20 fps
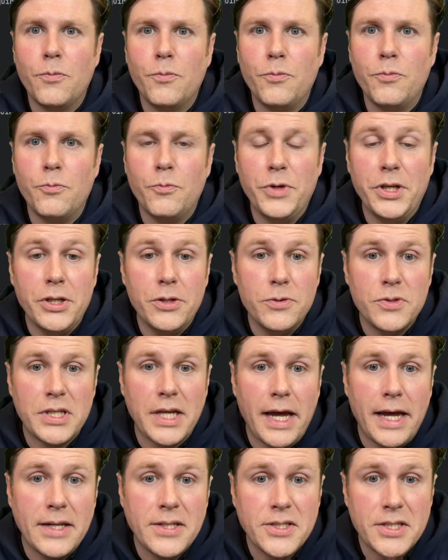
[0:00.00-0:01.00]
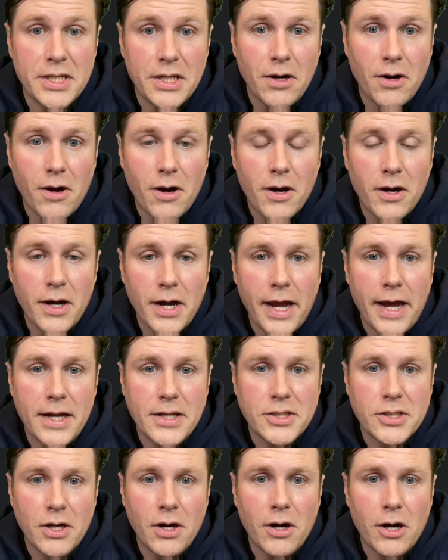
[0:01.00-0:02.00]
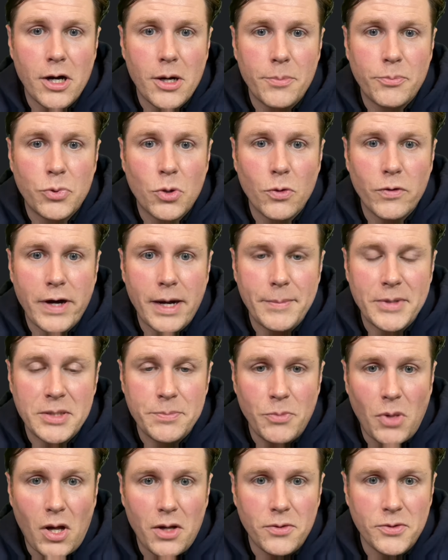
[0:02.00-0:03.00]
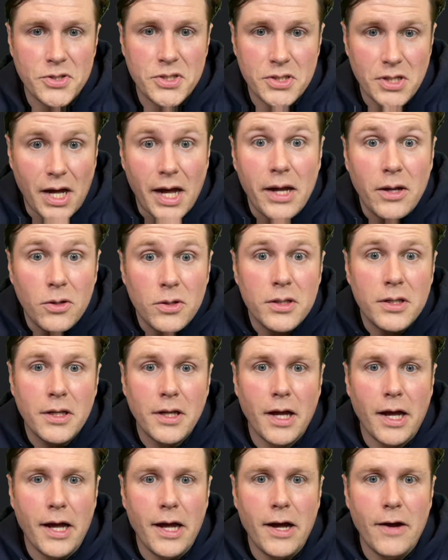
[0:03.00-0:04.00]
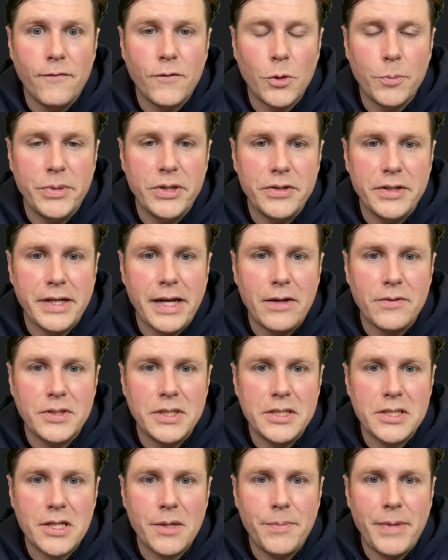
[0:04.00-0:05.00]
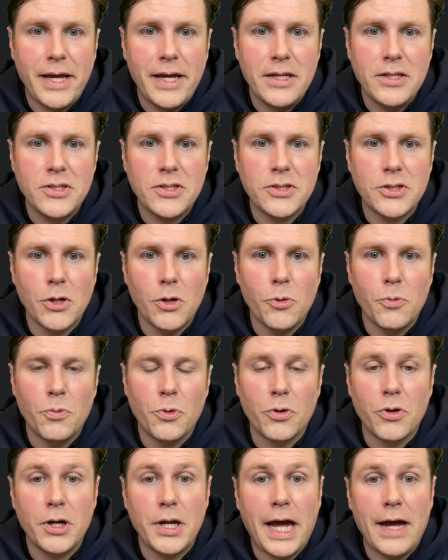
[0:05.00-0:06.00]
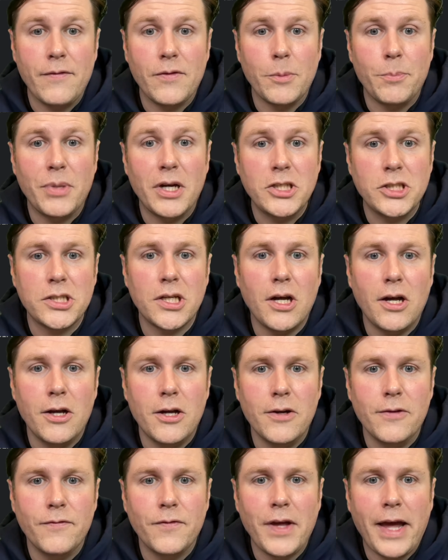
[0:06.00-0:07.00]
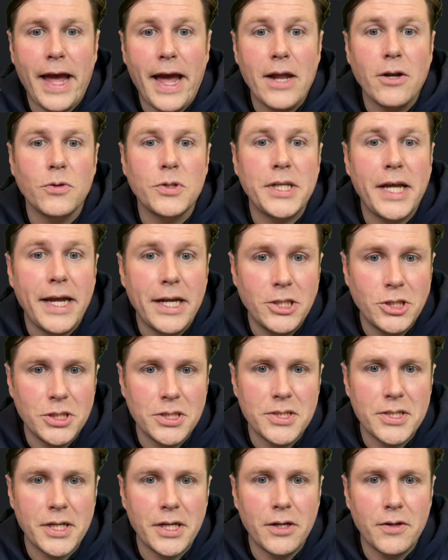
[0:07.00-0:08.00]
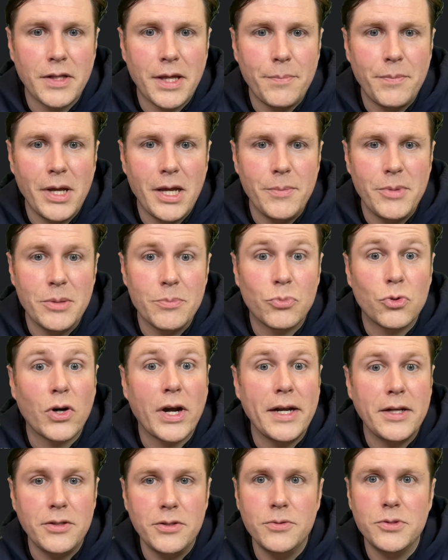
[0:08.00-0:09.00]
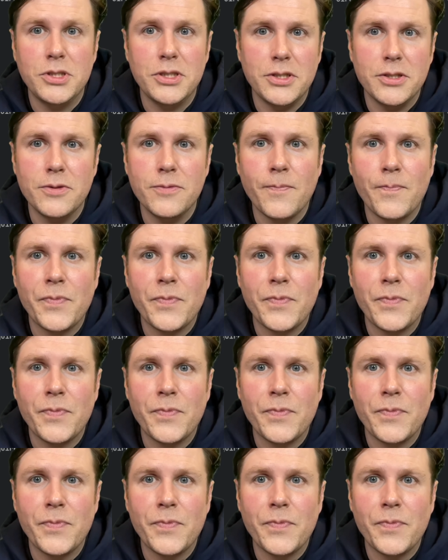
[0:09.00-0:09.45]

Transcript: We use SCR as our programming model style for building out these commands. So we're going to have a bunch of annotations here that may be brand new to you.